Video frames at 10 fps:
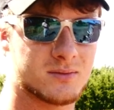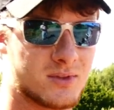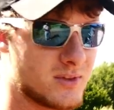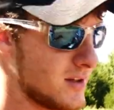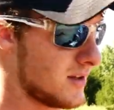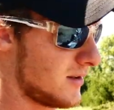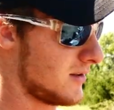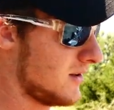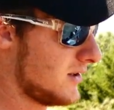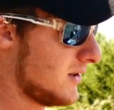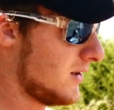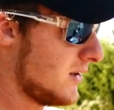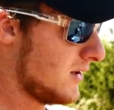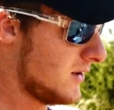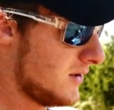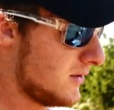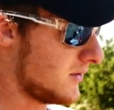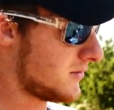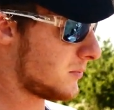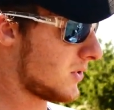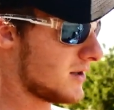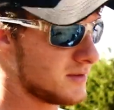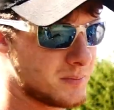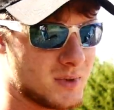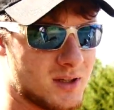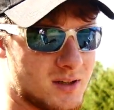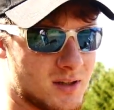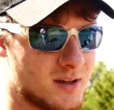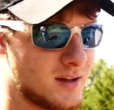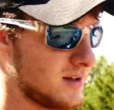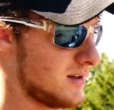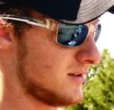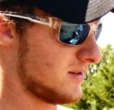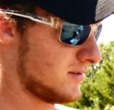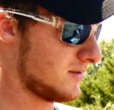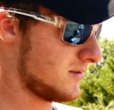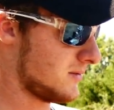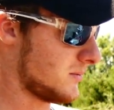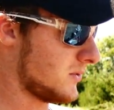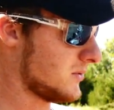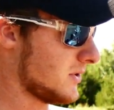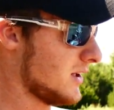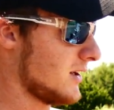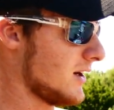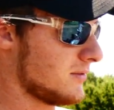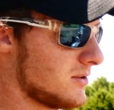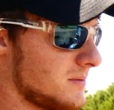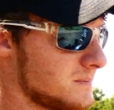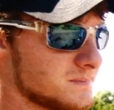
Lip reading: set the spread speed, and we'll get after it.